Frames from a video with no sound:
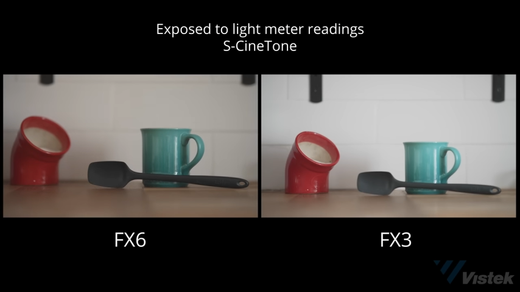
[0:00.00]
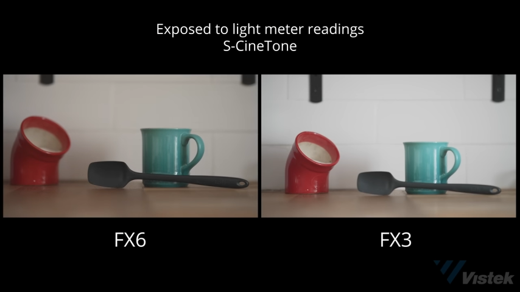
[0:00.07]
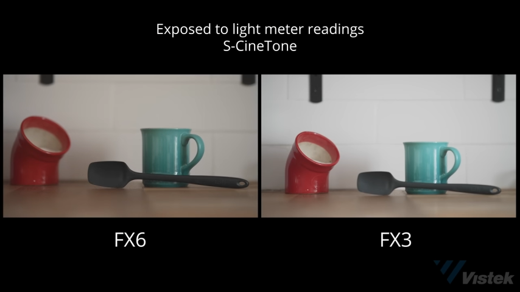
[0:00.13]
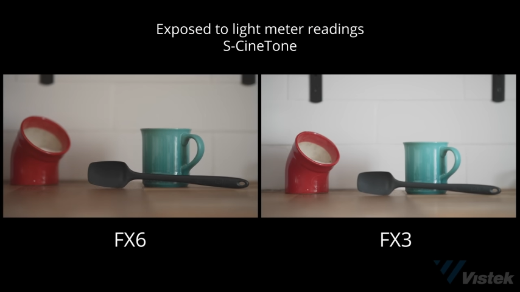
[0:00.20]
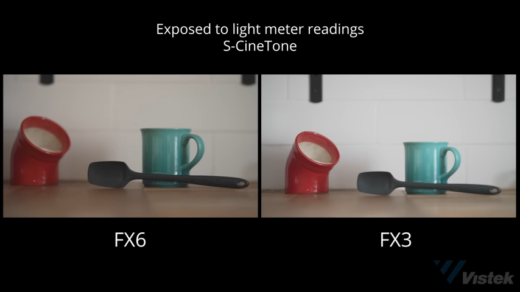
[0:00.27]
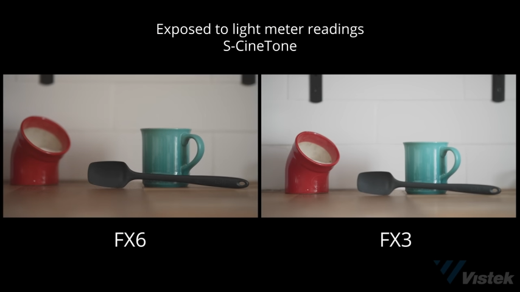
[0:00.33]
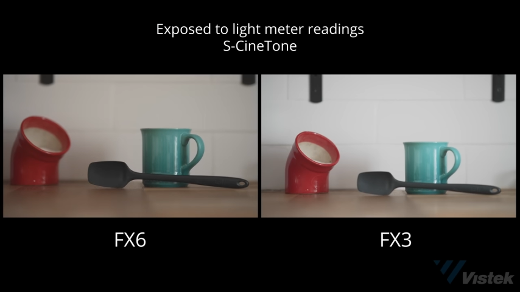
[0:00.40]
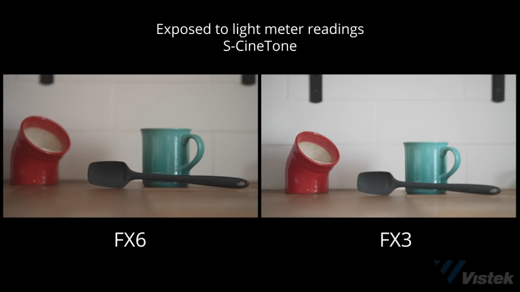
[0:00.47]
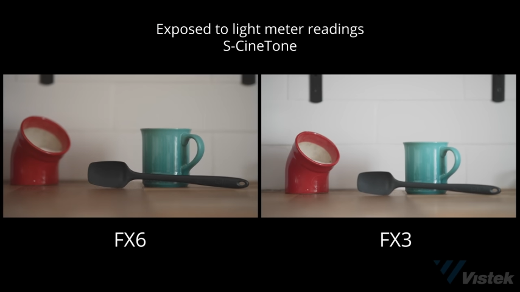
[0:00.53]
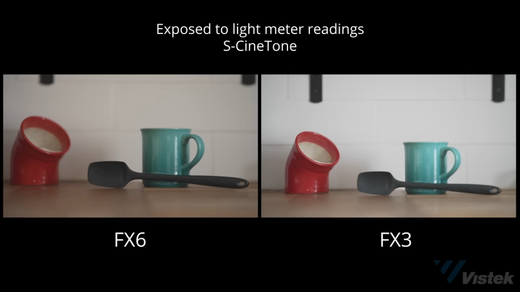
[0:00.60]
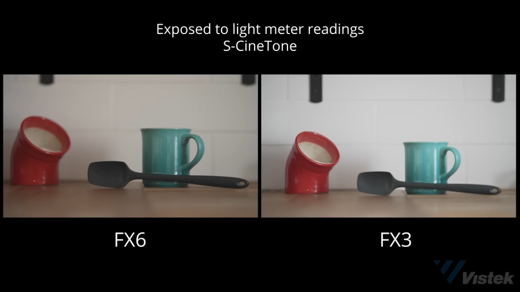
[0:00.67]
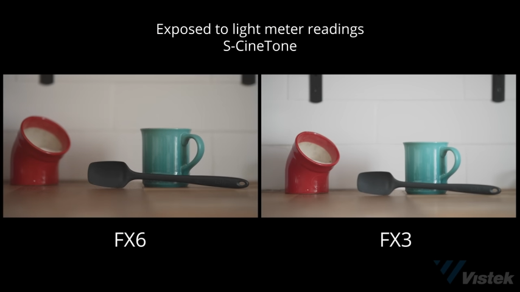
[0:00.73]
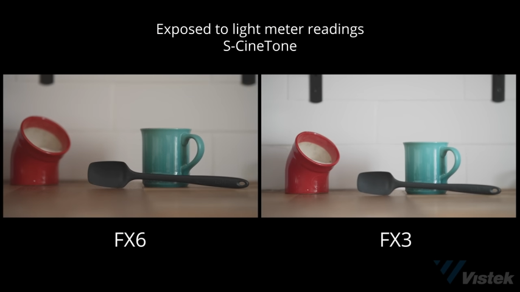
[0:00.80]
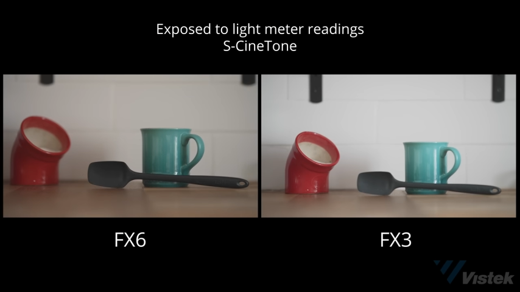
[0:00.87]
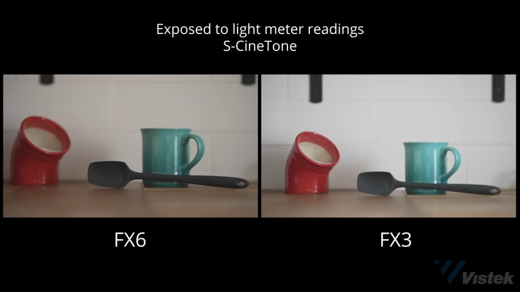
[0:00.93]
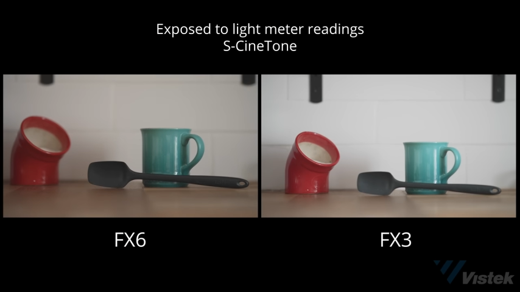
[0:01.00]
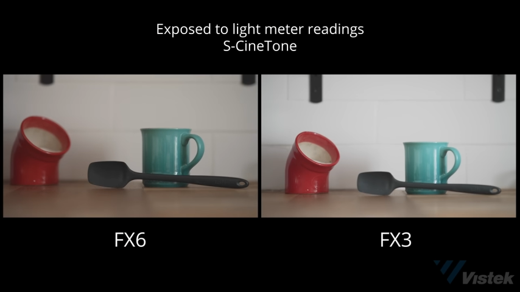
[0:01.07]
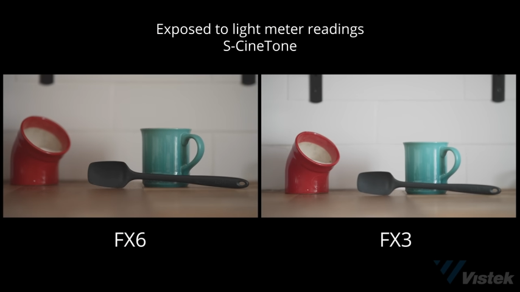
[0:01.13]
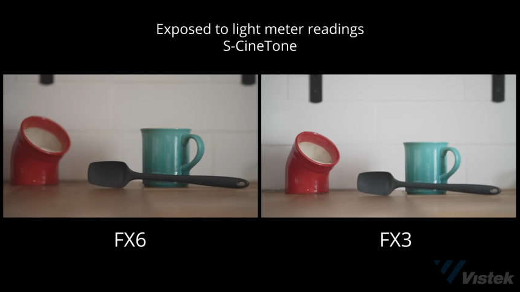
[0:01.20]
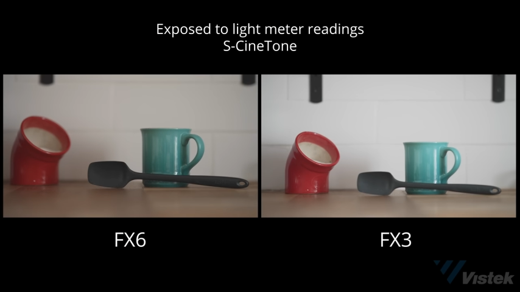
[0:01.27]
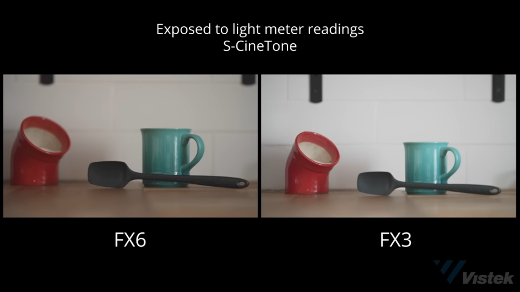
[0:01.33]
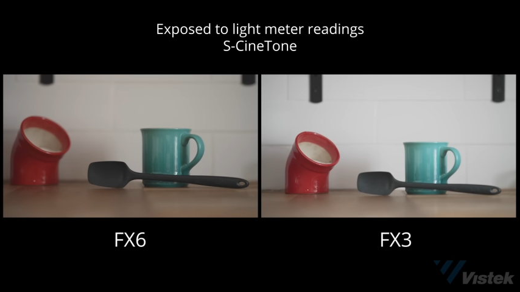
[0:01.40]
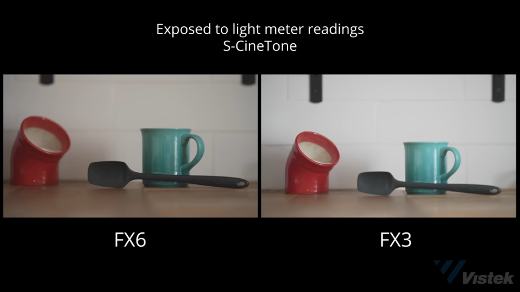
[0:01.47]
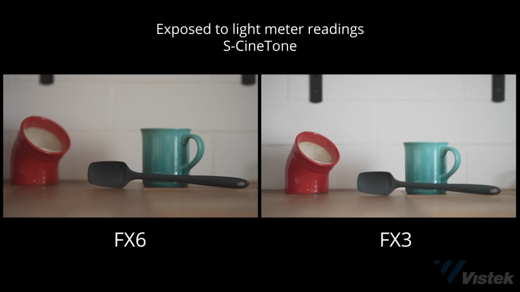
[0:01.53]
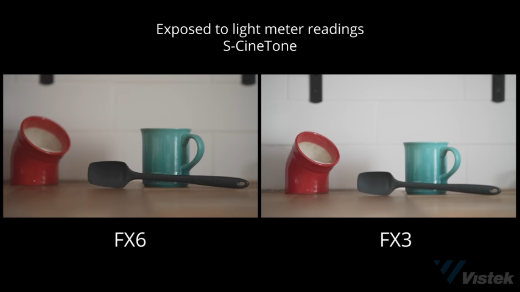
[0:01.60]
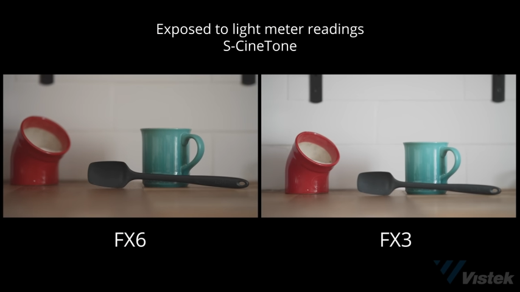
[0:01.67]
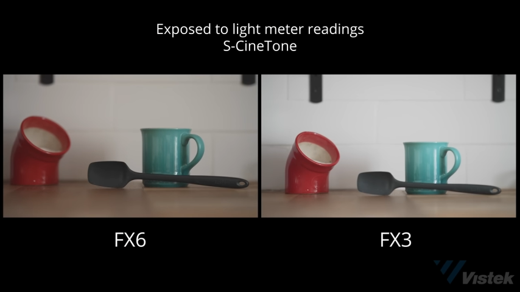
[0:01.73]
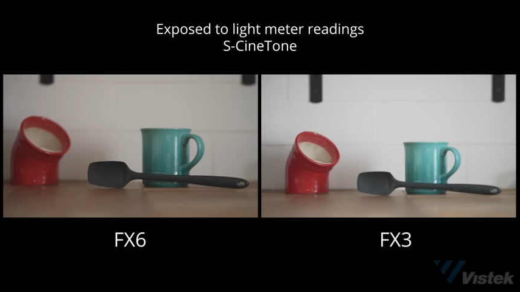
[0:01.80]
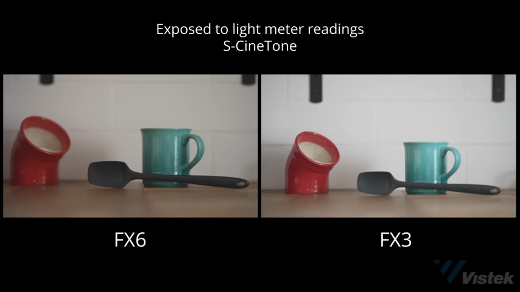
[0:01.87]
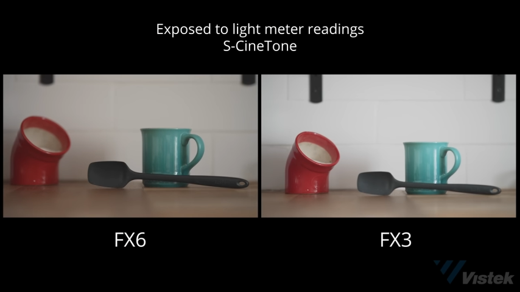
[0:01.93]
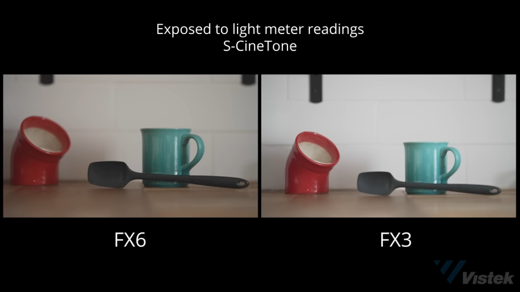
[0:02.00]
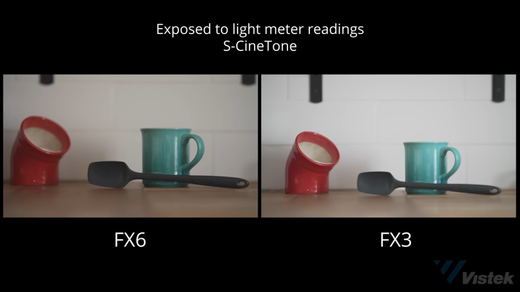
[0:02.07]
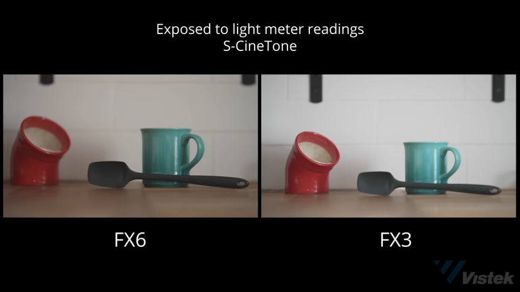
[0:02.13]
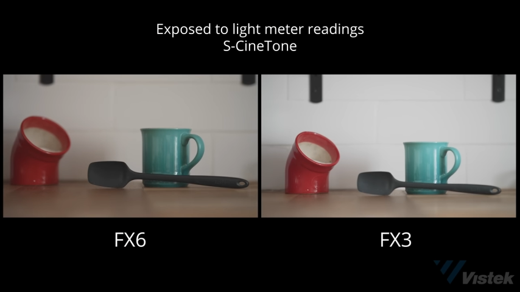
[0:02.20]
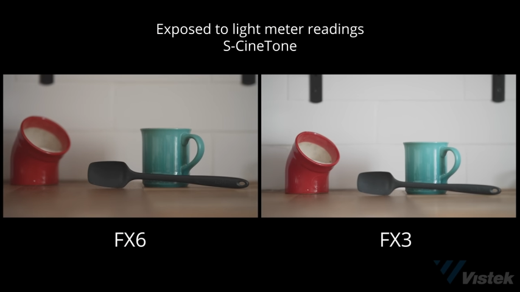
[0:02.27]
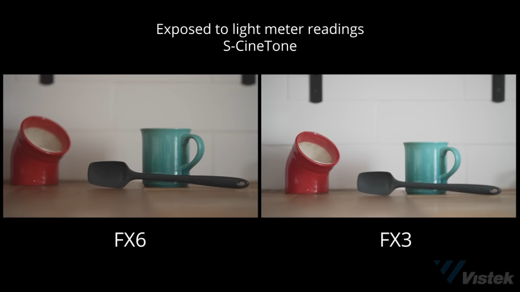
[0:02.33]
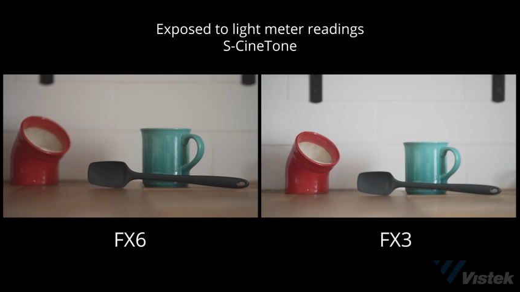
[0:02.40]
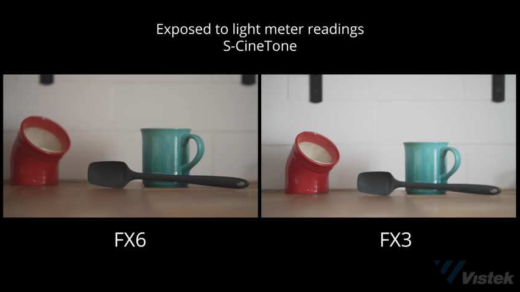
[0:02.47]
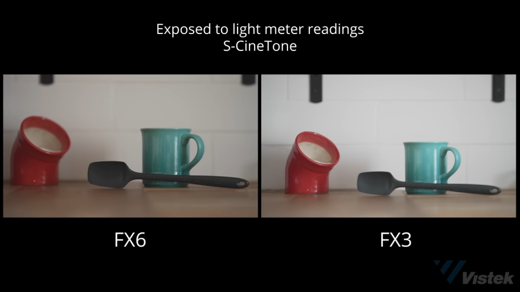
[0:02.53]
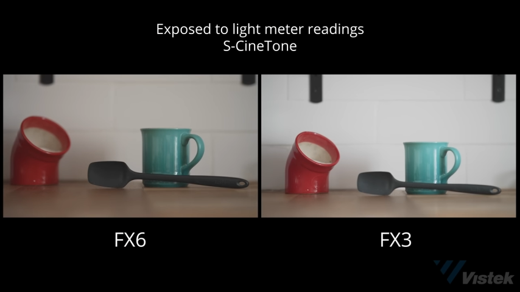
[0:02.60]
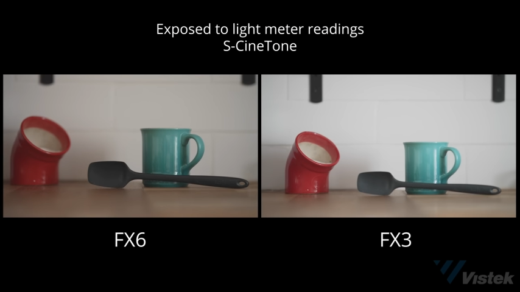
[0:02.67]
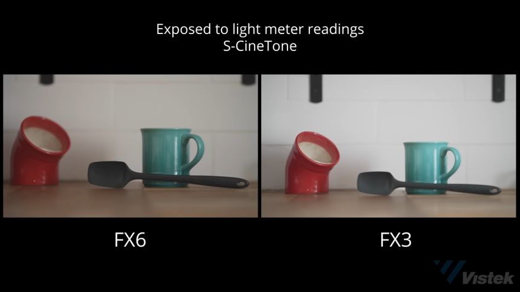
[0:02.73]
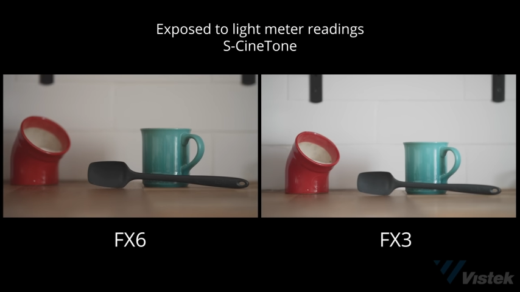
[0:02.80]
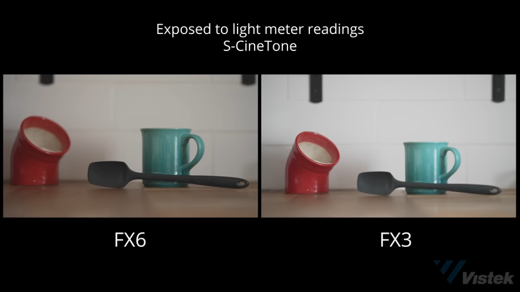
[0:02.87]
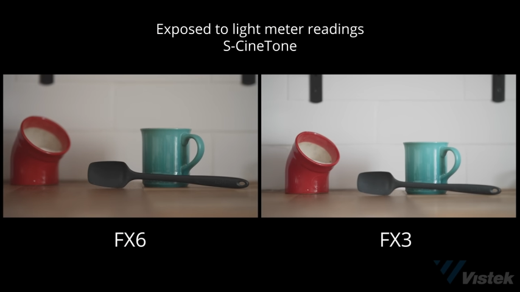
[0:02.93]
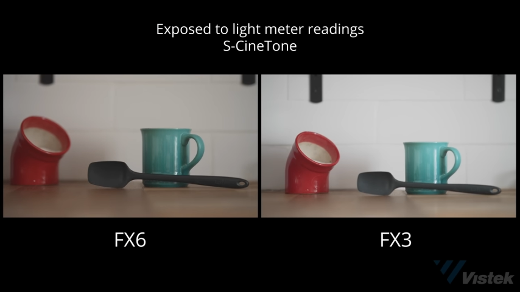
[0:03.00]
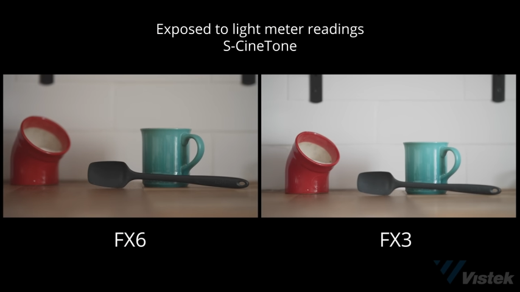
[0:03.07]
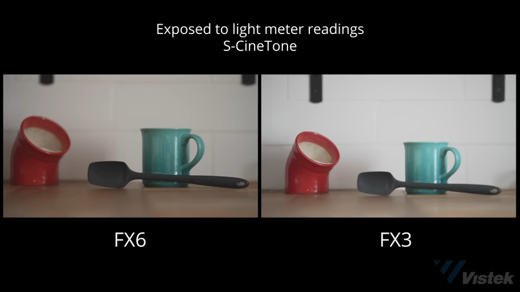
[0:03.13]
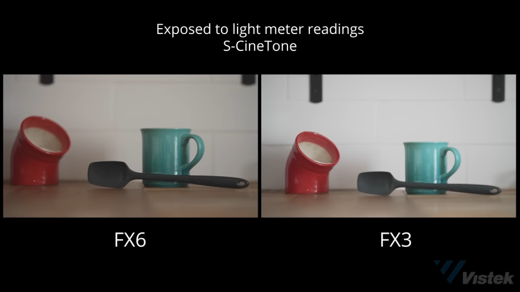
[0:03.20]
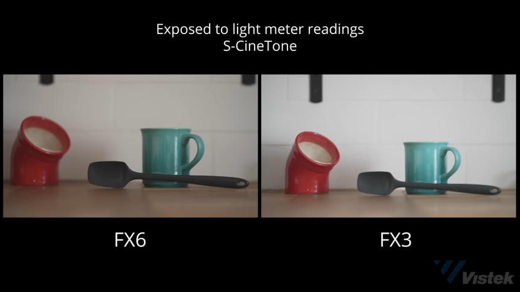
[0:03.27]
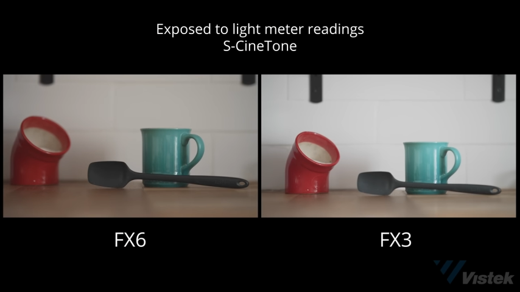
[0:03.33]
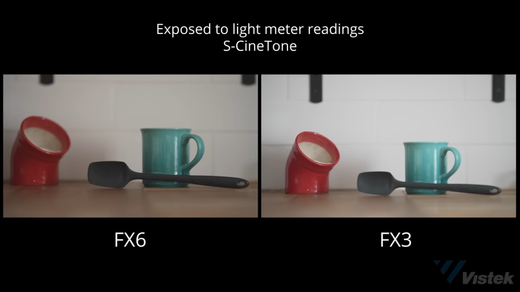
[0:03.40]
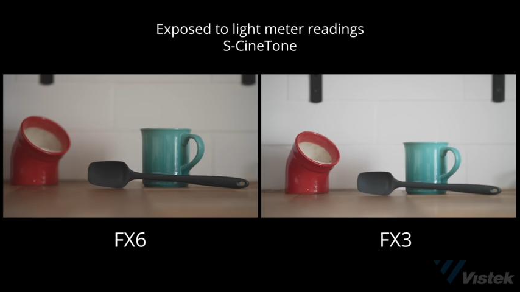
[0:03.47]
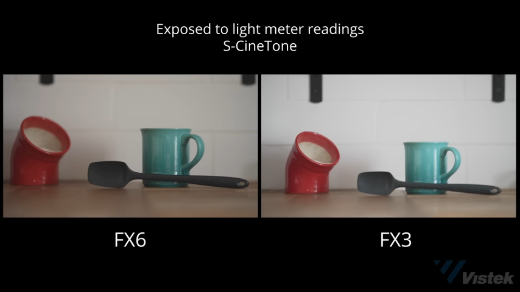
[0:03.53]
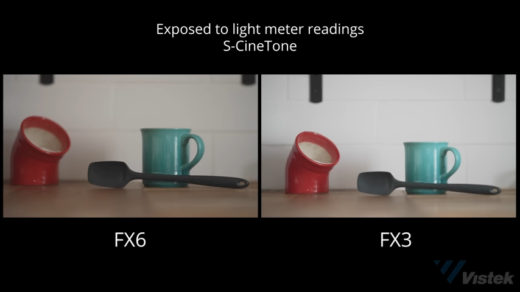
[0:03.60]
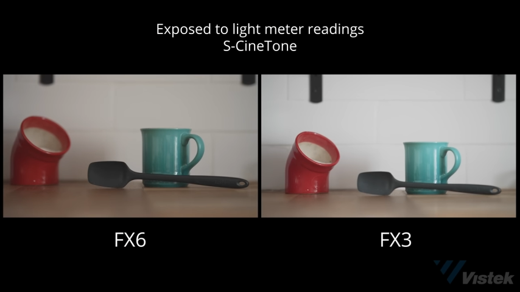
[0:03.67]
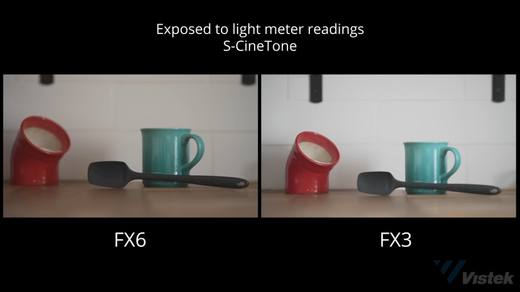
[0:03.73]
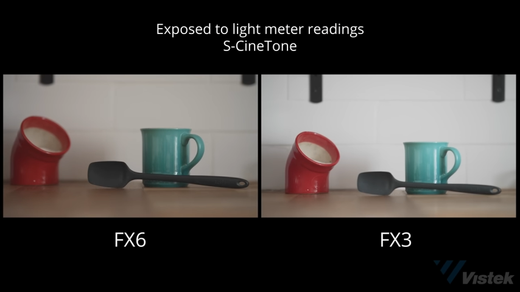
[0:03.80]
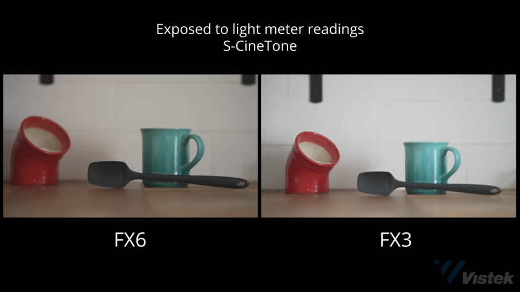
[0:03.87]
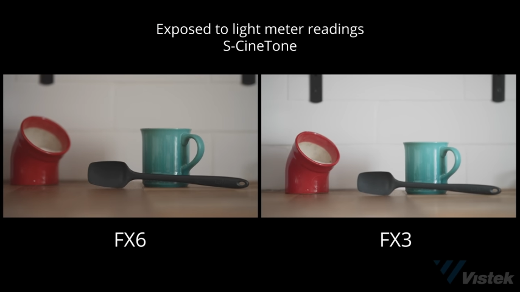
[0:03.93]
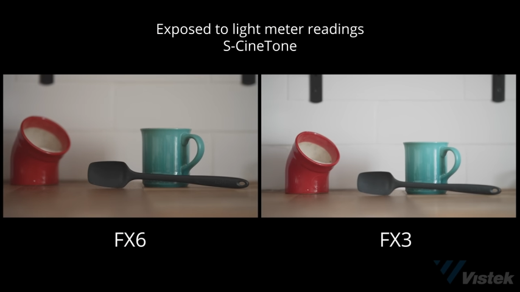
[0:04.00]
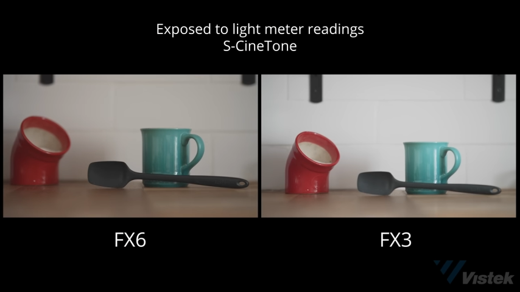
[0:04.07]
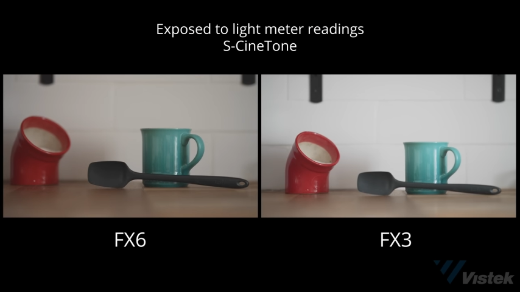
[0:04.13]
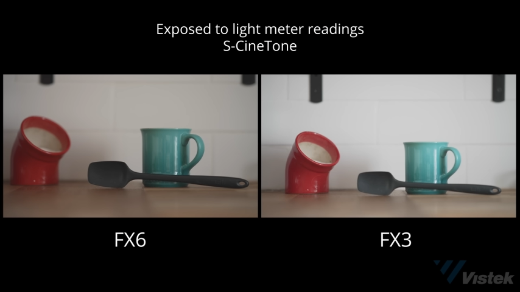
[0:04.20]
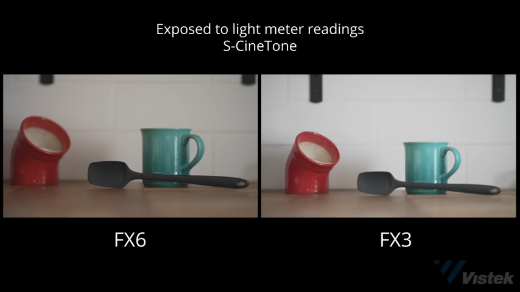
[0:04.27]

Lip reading: Nobody's mouth can be seen.